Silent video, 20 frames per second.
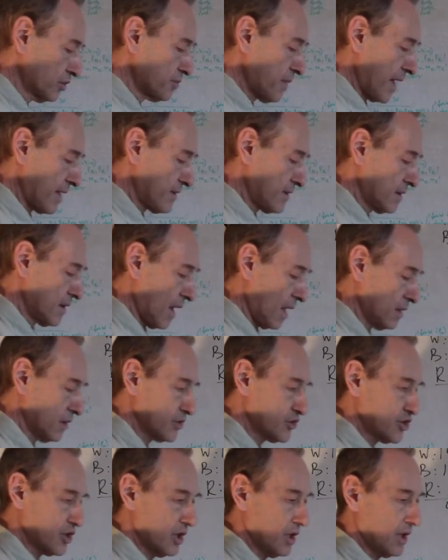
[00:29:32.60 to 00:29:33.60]

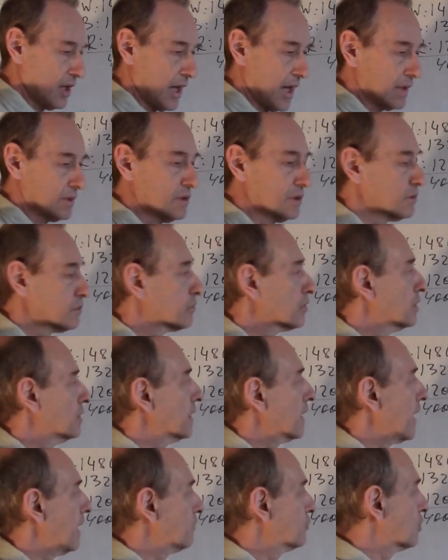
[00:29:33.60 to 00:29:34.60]
methodology, I didn't
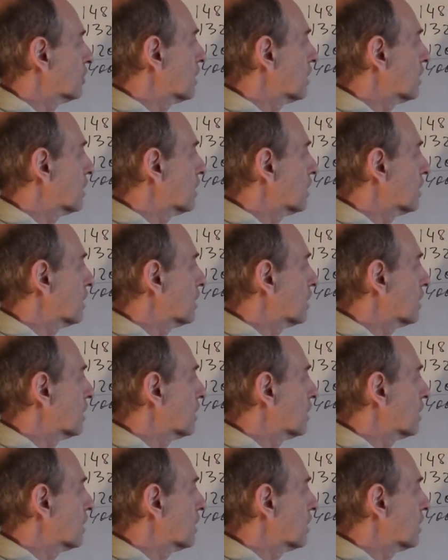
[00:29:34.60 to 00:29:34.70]
really have to